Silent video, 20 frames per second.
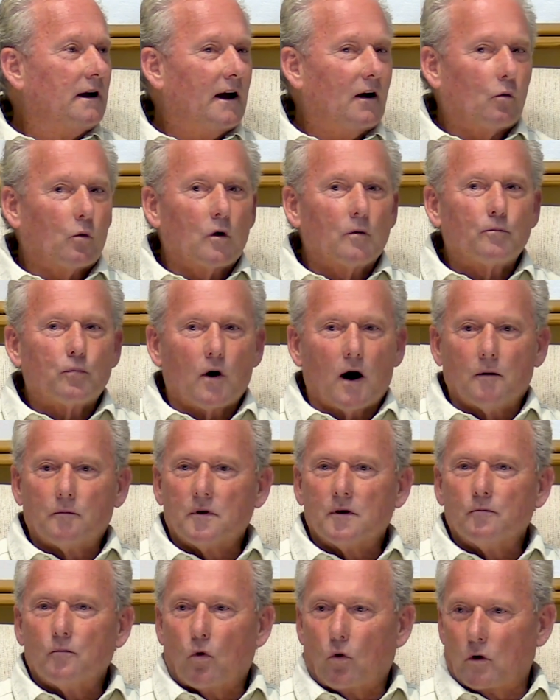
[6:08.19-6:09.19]
And we're
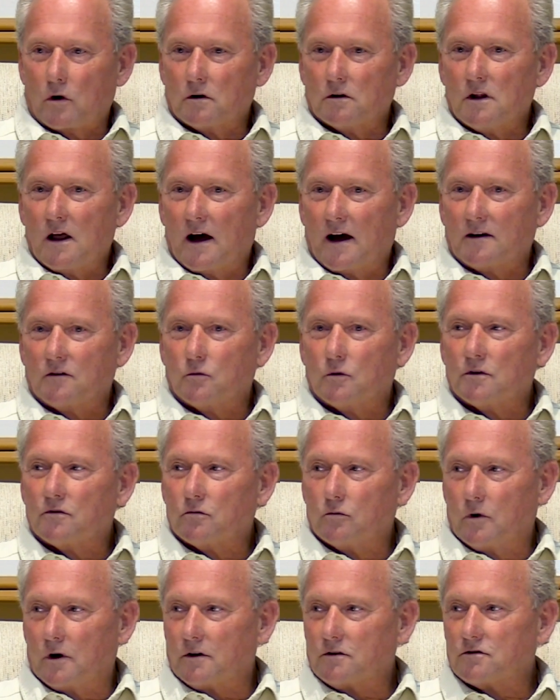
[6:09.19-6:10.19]
probably more aligned
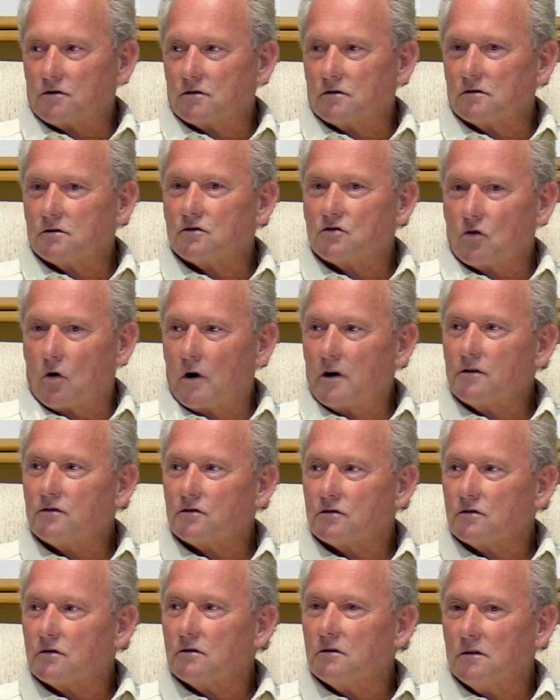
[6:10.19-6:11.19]
with which?
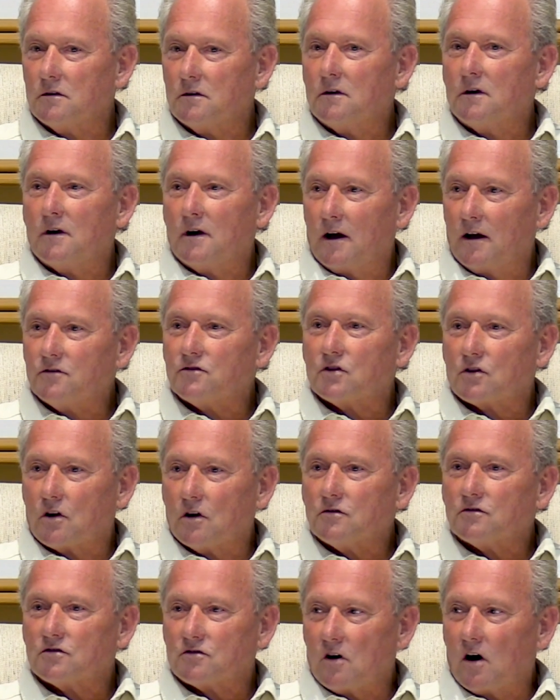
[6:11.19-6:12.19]
Joyce? It's a
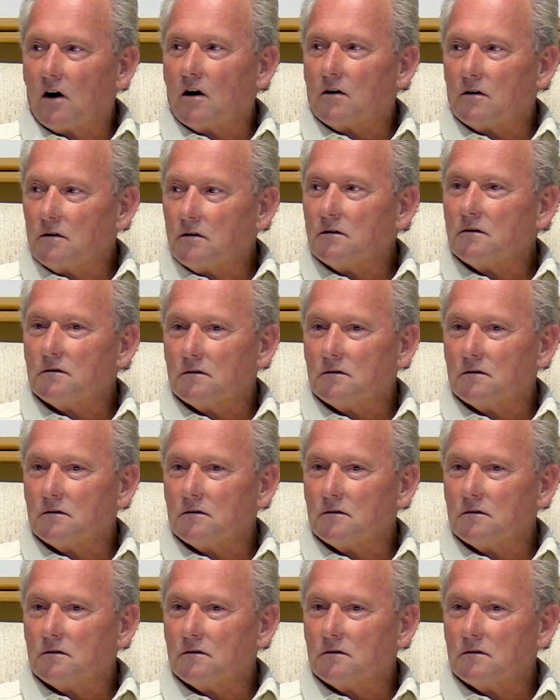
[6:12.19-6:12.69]
good start.